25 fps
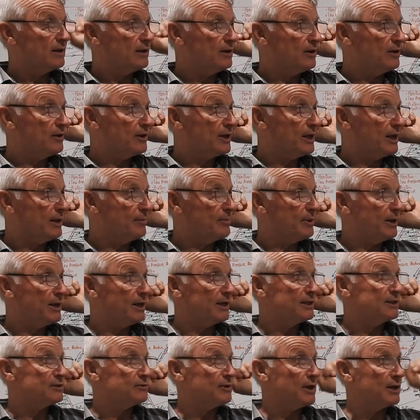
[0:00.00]
You keep
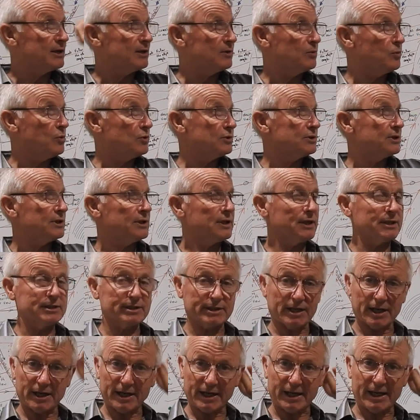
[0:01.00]
heading straight towards it, it's
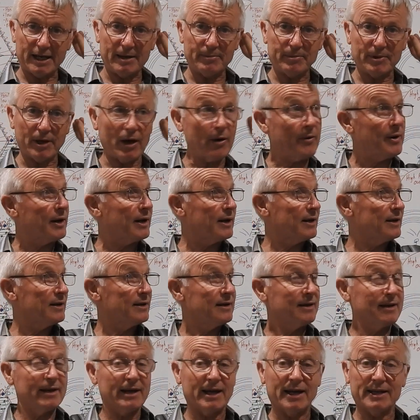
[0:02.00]
going to keep going.
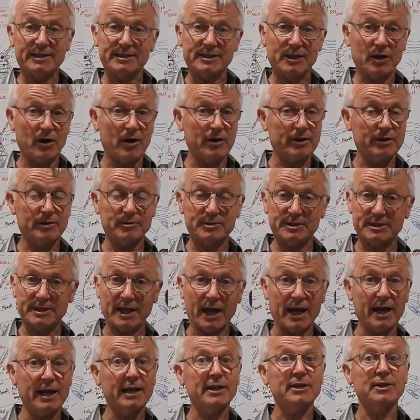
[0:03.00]
It's going to
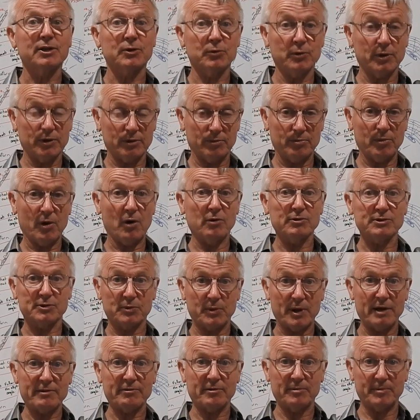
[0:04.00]
stay 200 miles
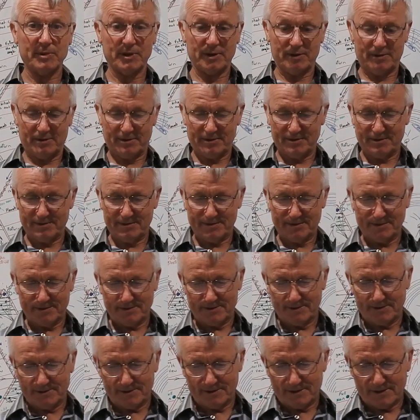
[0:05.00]
away from you.
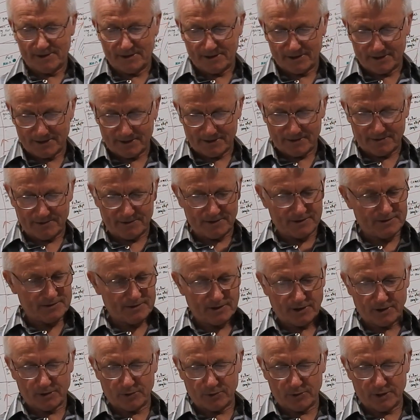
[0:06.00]
Just
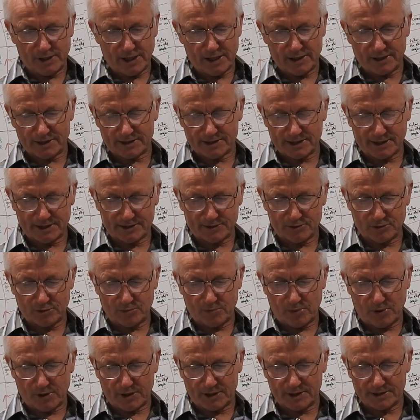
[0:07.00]
like all the other celestial
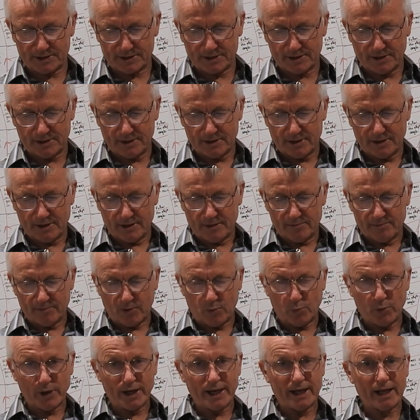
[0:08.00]
bodies.
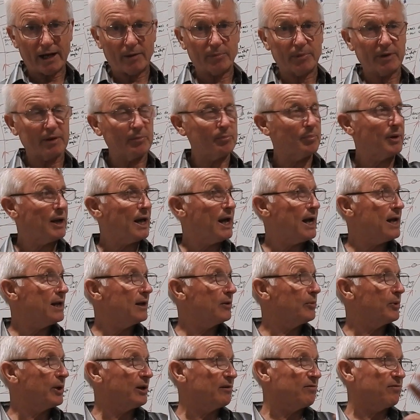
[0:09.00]
But we can get up on a plane
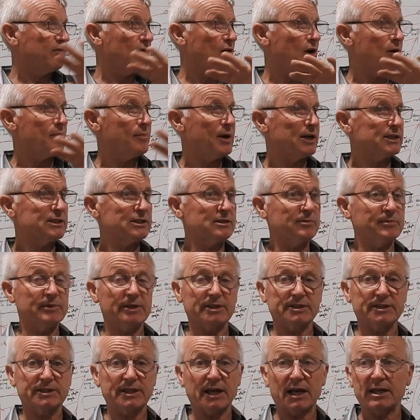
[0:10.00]
and we can fly amongst them and
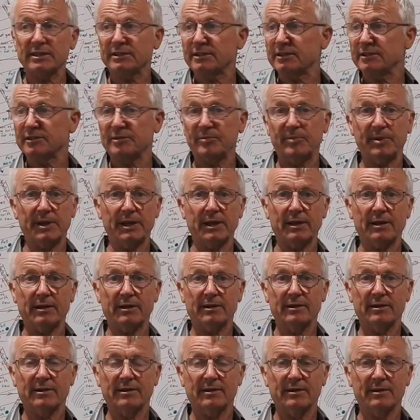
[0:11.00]
the stars disappear.
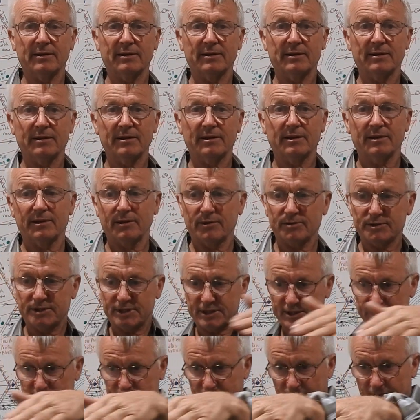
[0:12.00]
You'll
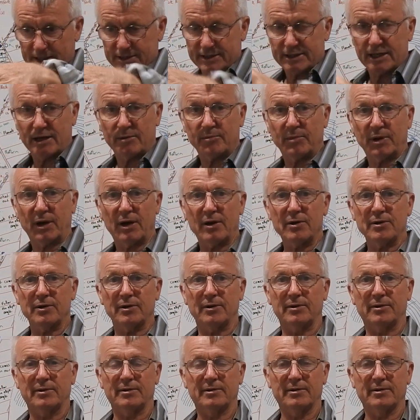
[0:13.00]
see stars down below you.